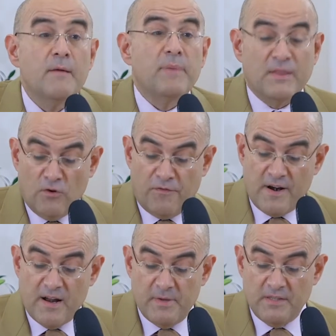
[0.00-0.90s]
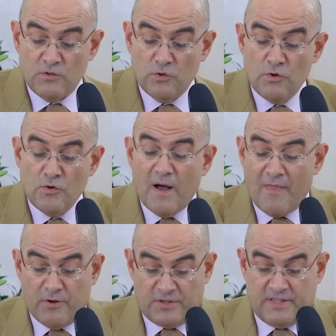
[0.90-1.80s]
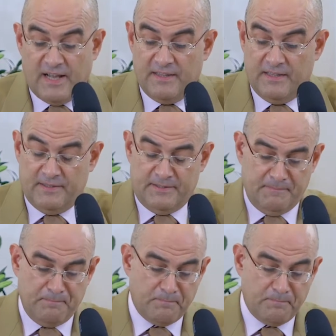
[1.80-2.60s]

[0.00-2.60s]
But governments do not understand this."